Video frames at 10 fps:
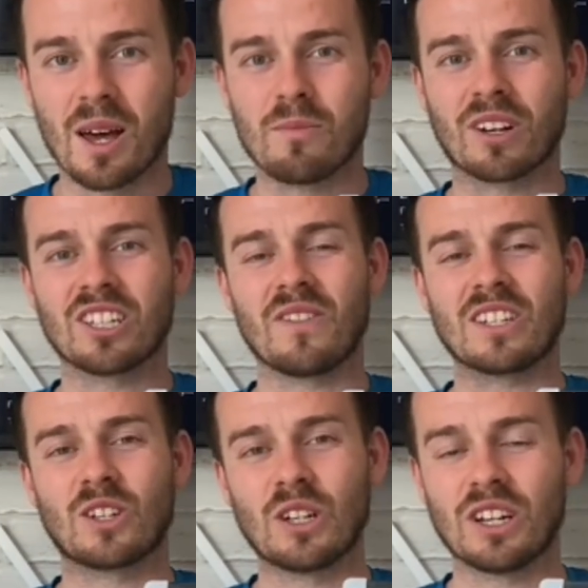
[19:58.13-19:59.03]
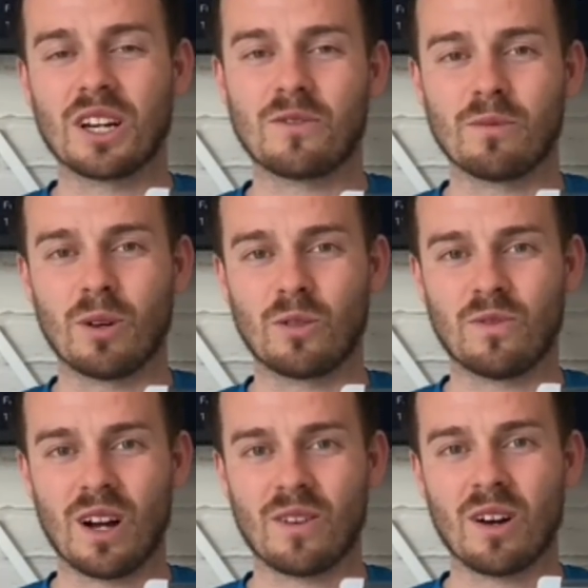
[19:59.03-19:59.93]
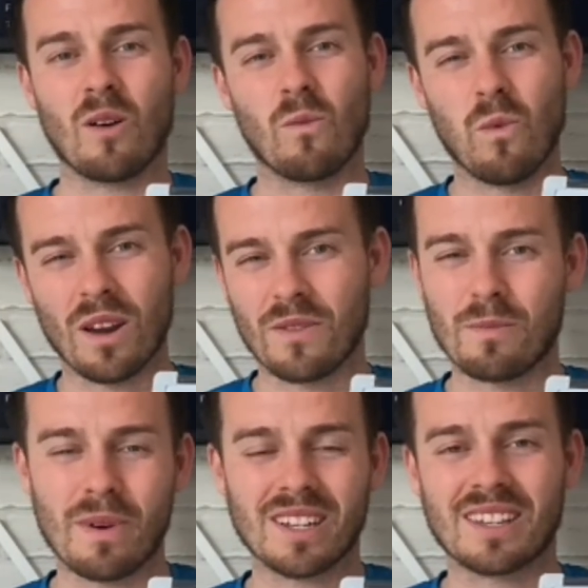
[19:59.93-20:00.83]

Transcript: because if it's good enough for Mo Farah, one of the best